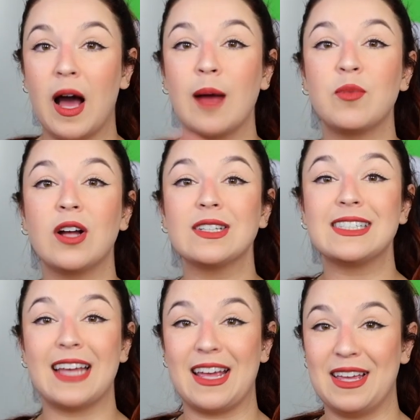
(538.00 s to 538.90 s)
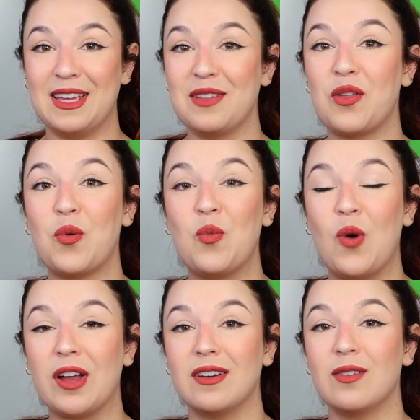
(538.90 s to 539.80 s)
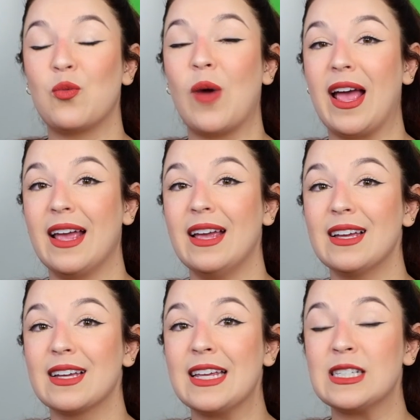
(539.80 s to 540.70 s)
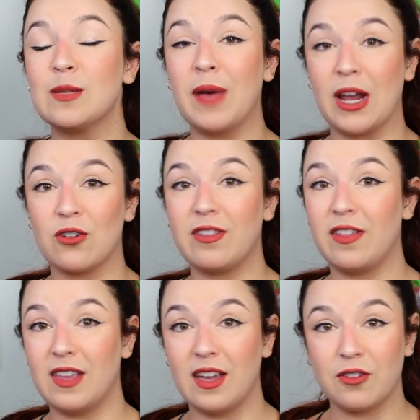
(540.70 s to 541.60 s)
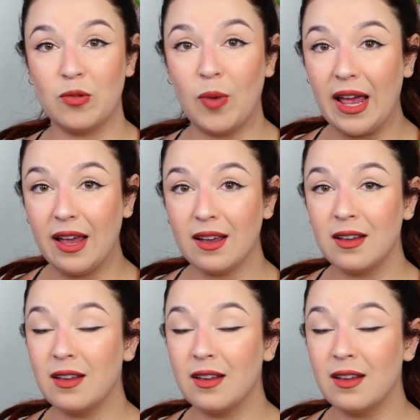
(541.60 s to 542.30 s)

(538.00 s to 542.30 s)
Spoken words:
I'm not saying that one way is better than the other way.